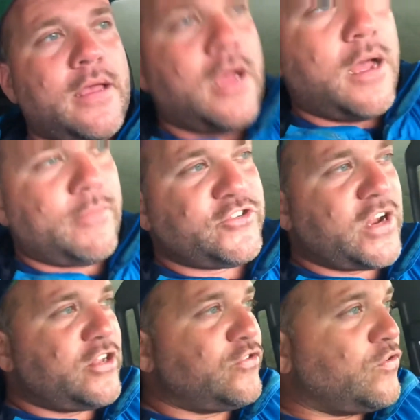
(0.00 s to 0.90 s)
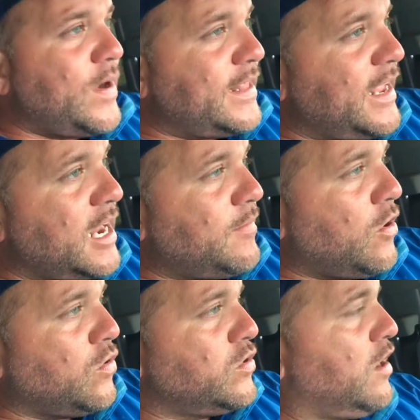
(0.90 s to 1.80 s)
I'm gonna try to do the right thing. I'm gonna
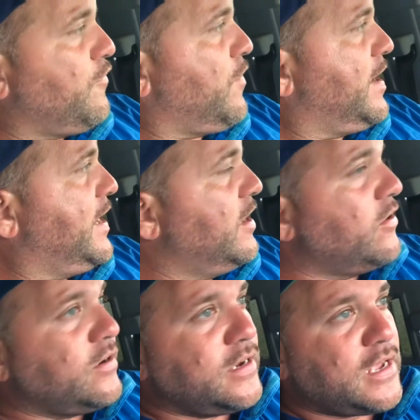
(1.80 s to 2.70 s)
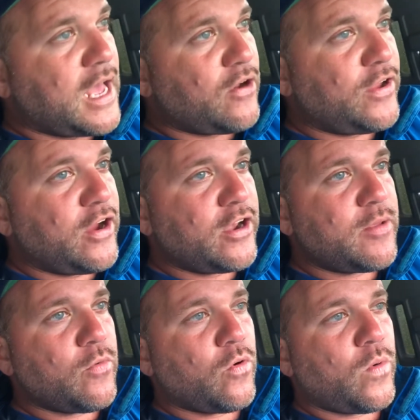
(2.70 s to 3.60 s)
hold off right here. I don't hear any
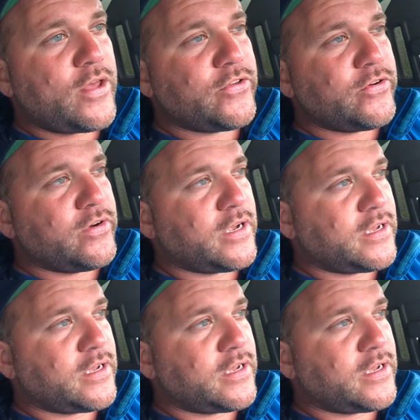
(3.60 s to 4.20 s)
more weather,